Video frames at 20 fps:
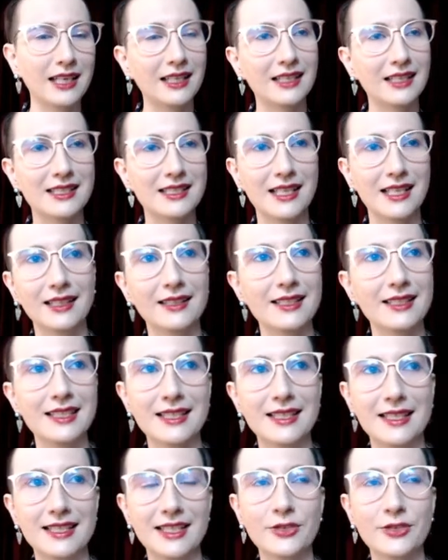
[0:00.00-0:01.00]
It's like it's
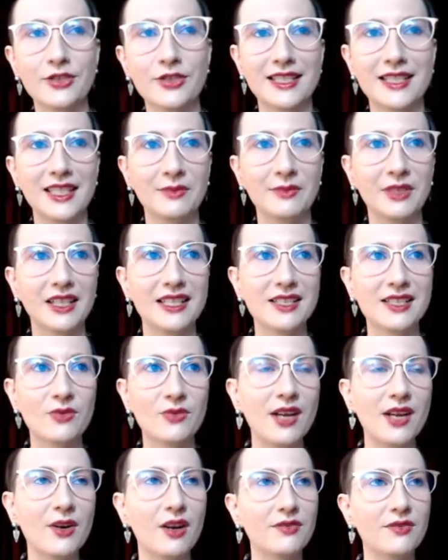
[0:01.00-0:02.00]
it's interesting because
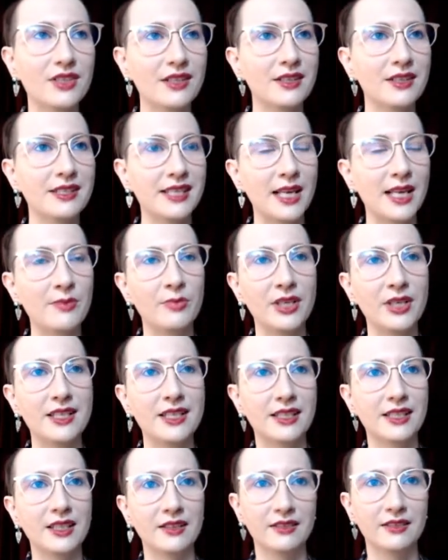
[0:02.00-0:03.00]
quite often the same piece
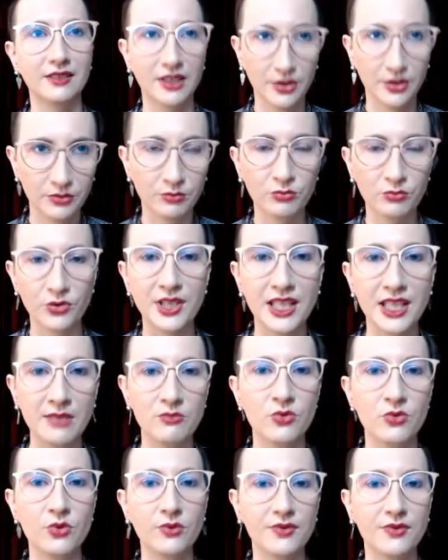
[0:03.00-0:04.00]
can, you know, really
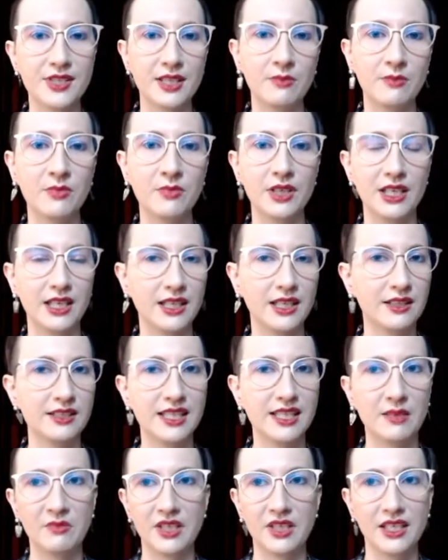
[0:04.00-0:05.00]
move somebody, and
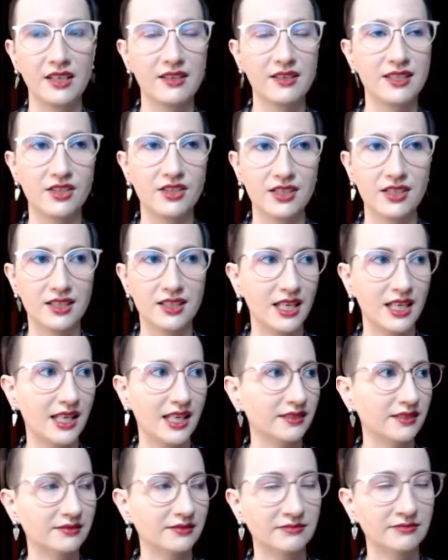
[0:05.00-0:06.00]
somebody else is just like,
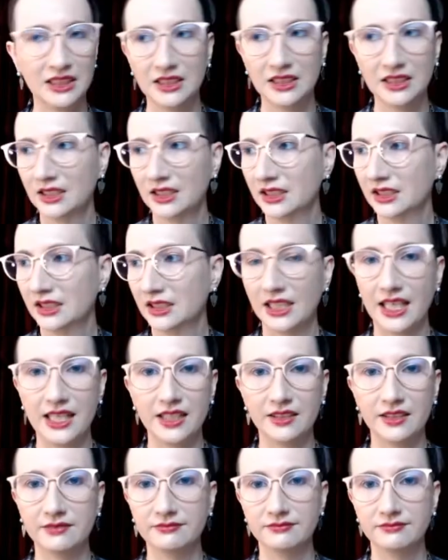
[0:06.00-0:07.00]
hate
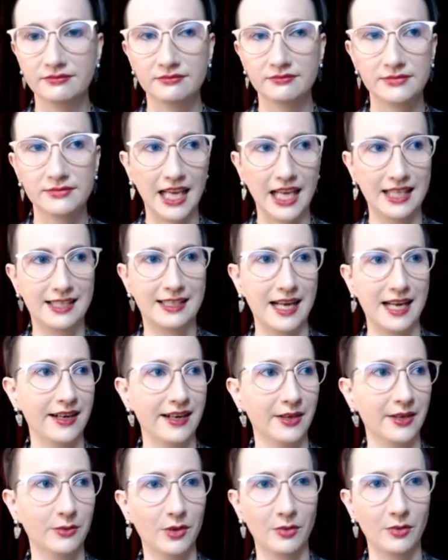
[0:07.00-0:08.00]
it, can't yeah. stand
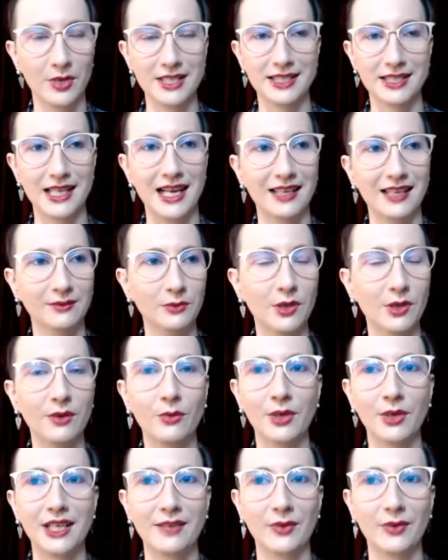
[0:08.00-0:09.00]
it. Well, what's that? What
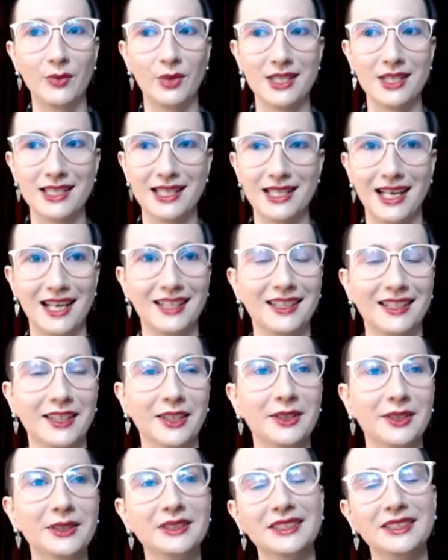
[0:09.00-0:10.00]
what even was that? You know.